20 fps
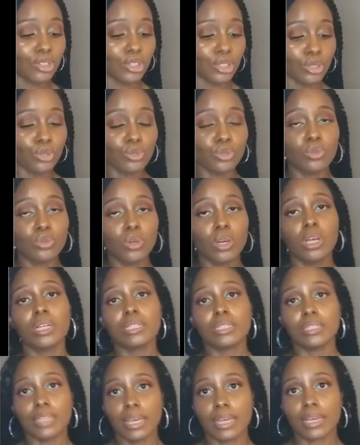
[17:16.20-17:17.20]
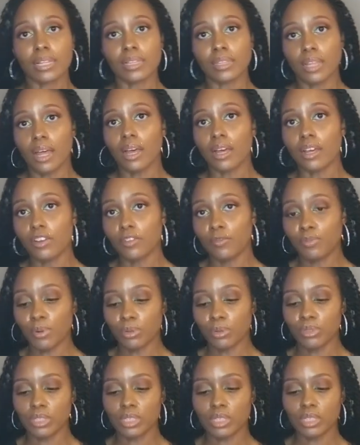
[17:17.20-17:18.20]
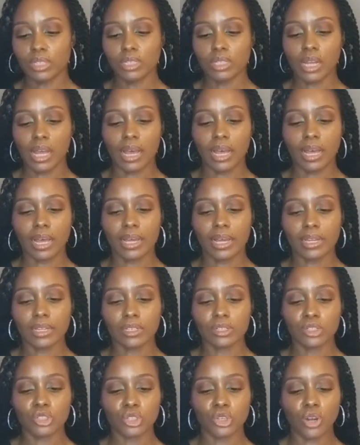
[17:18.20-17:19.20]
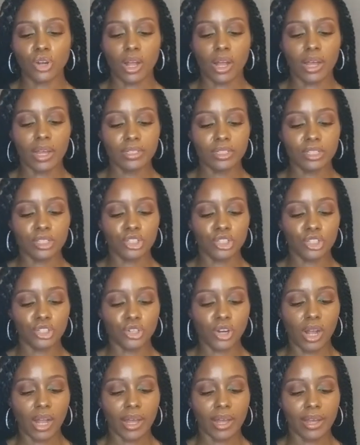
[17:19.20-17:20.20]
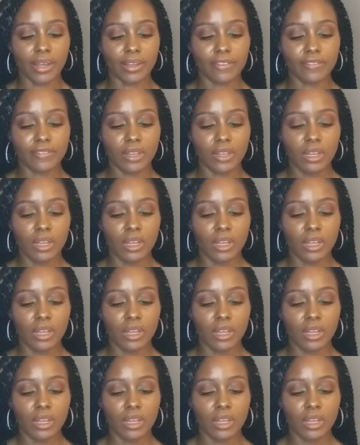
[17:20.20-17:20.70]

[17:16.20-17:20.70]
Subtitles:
do take a lot of protein. I try to strive